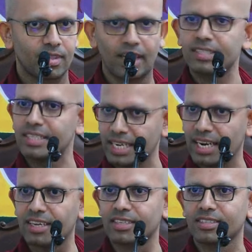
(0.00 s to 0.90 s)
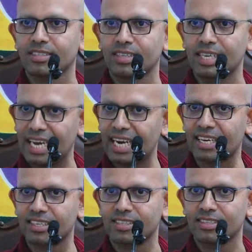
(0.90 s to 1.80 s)
like stealing,
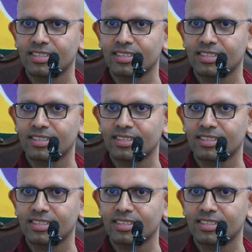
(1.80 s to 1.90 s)
killing,